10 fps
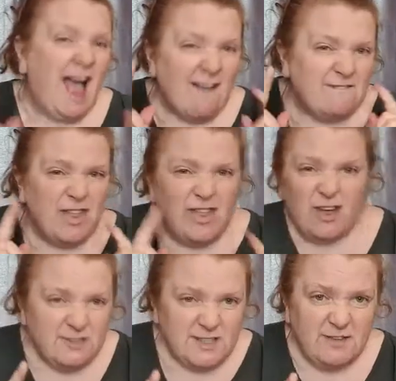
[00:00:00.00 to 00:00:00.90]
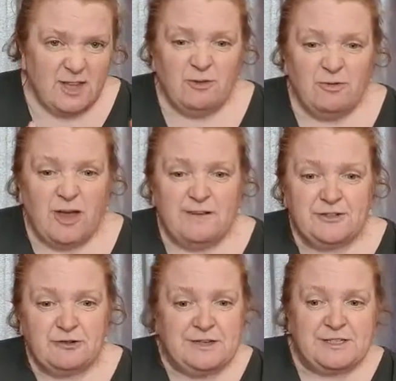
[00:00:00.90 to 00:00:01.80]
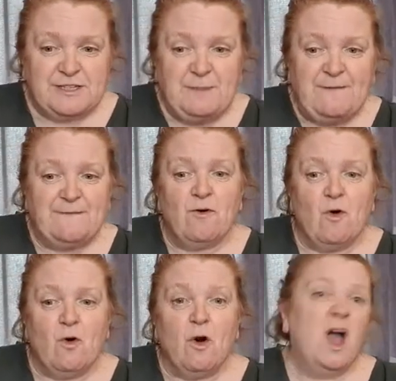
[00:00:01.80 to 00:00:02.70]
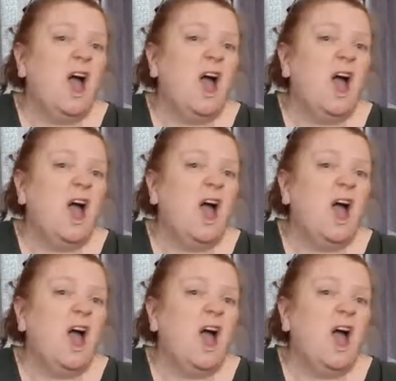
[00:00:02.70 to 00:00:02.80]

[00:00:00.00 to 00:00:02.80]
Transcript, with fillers: And for those of you that have joined us before,